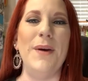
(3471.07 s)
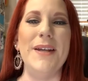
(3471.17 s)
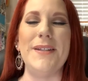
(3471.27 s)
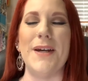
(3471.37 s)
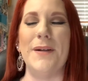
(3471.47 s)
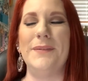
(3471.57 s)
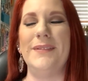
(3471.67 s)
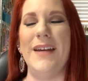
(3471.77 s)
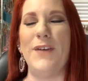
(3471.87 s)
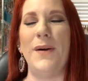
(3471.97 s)
So they've
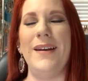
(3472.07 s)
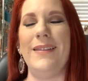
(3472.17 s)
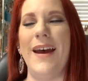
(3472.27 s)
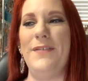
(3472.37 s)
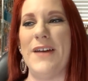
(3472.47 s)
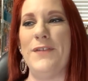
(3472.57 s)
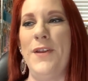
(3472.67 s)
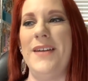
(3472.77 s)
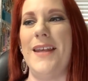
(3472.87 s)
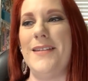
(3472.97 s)
already left after they
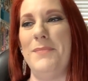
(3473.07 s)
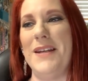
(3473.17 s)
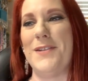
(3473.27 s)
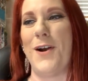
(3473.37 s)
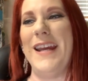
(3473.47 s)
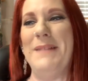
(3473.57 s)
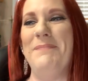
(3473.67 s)
said something snarky.